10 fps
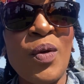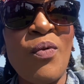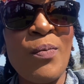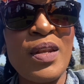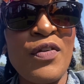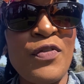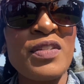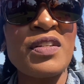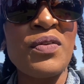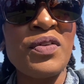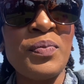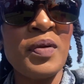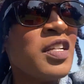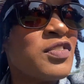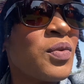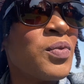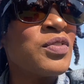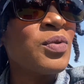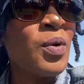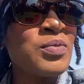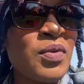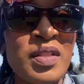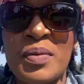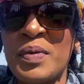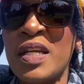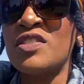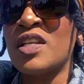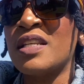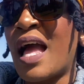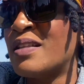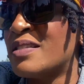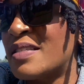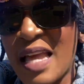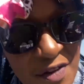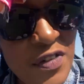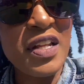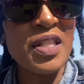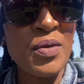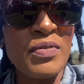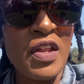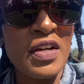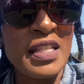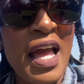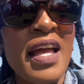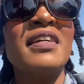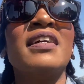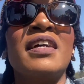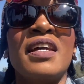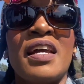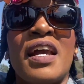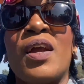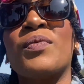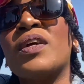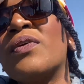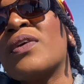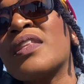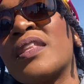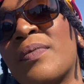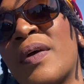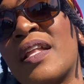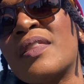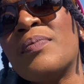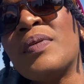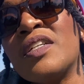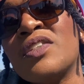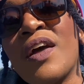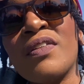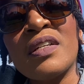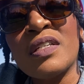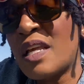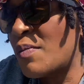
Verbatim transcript: be warm enough for us to go to the beach. So we'll do homeschool at the beach. And Mama. I definitely will vlog that and record them at the beach having a good time.